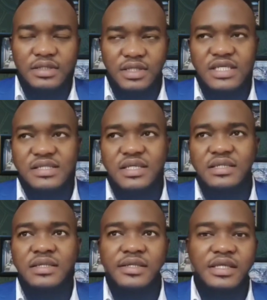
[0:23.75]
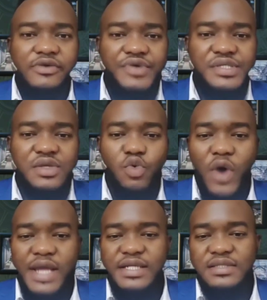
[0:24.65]
Listen, the reason
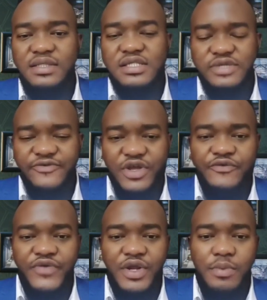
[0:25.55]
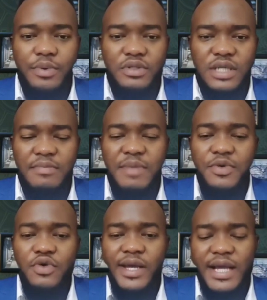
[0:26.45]
why this thing is very important,
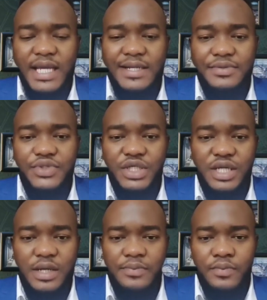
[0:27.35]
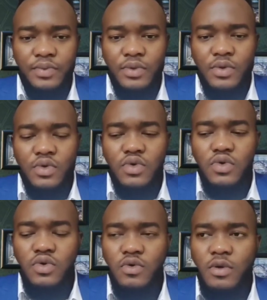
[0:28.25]
maybe you are a kind of trader
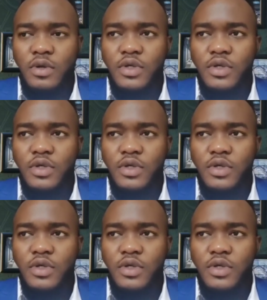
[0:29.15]
who